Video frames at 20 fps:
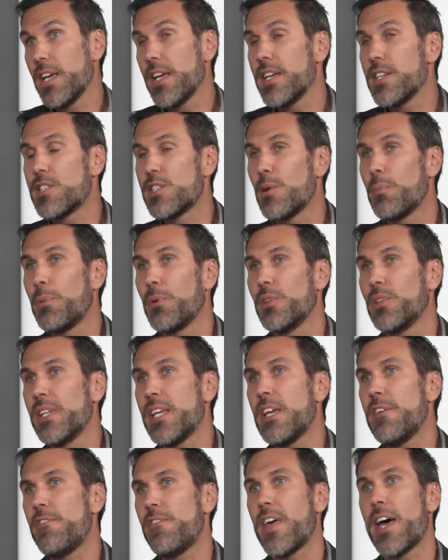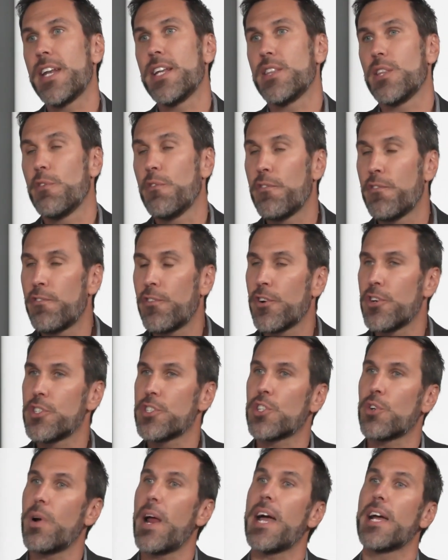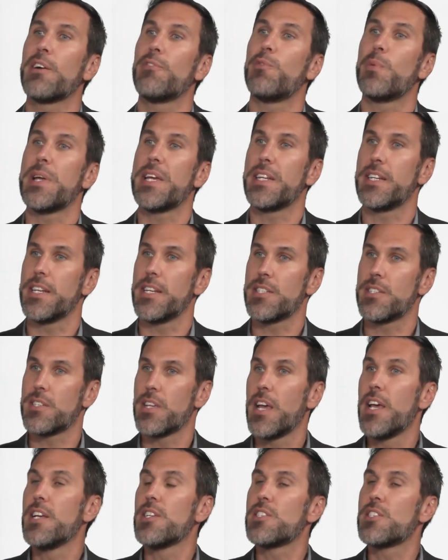is the belief that at the first crack of weakness,